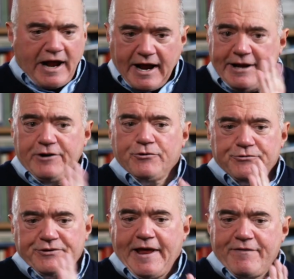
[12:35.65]
I
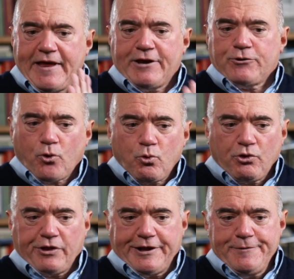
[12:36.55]
understand that
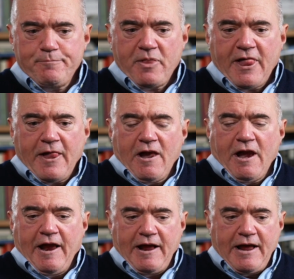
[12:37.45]
totally,
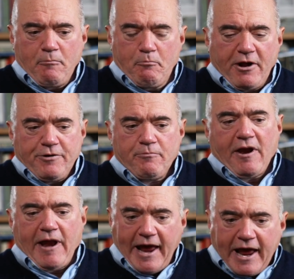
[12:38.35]
but
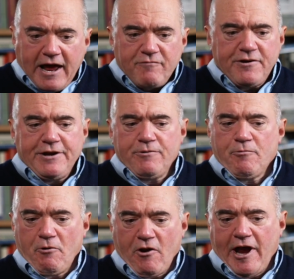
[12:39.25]
having
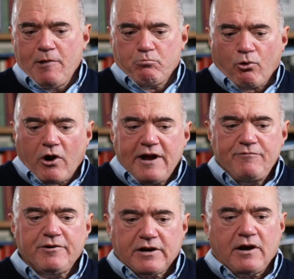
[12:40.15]
a
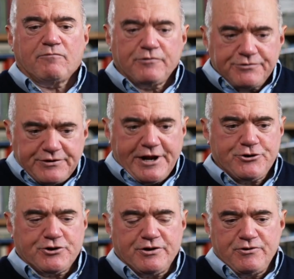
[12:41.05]
private
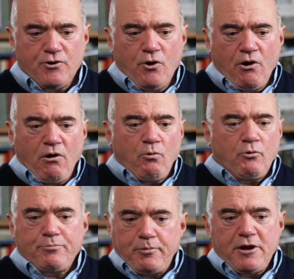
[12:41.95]
conversation
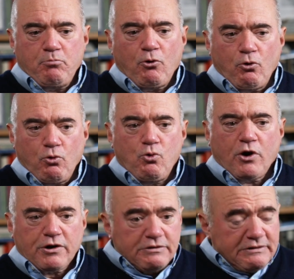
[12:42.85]
with people
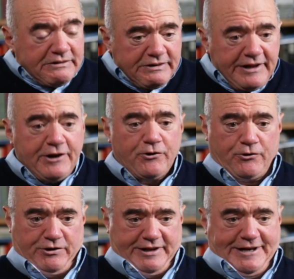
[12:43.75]
who are
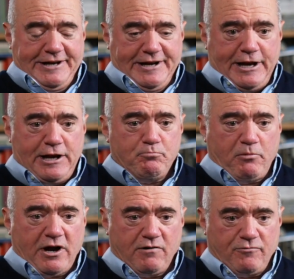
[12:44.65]
literally
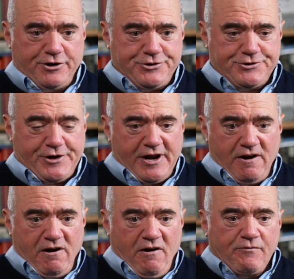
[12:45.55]
impoverished,
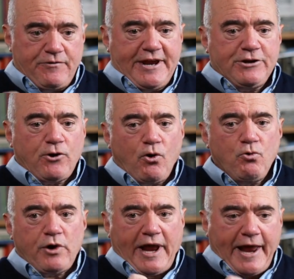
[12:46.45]
they
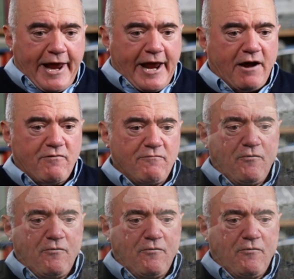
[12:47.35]
don't have